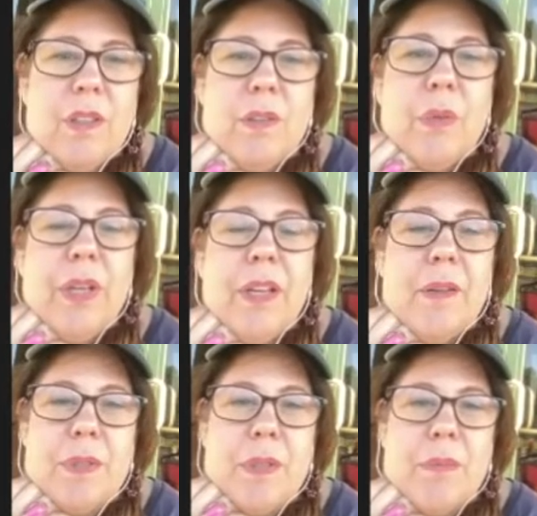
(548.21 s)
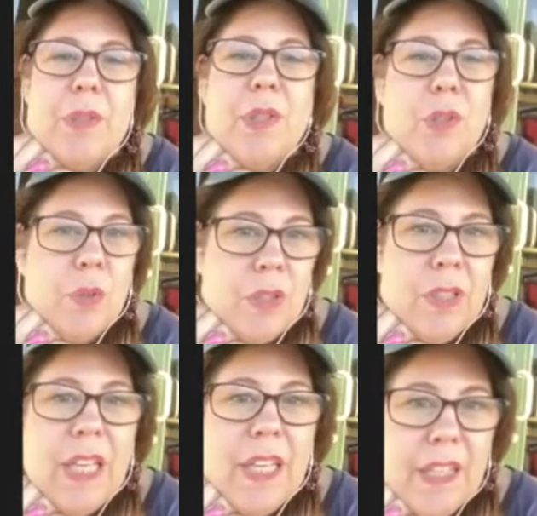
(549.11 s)
when he comes up to your
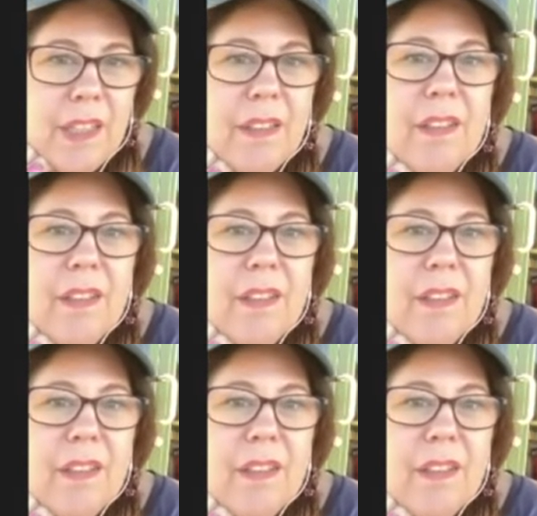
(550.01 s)
leg.